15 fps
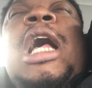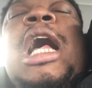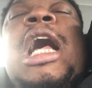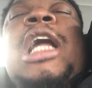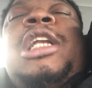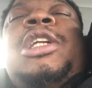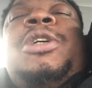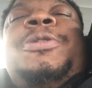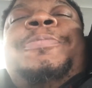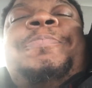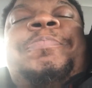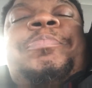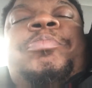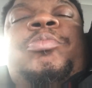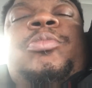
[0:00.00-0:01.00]
I know
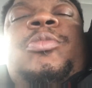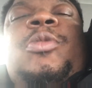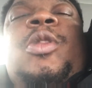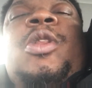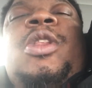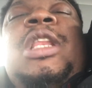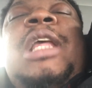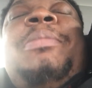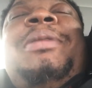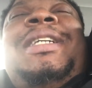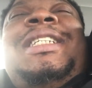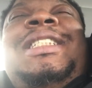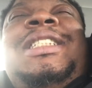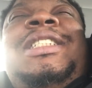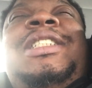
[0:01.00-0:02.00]
they're
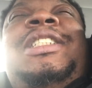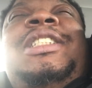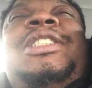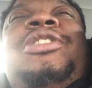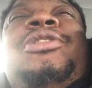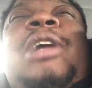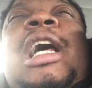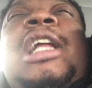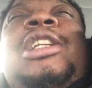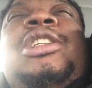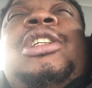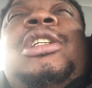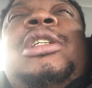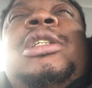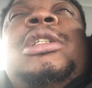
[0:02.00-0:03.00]
beginning to try
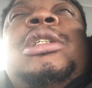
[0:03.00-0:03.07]
to,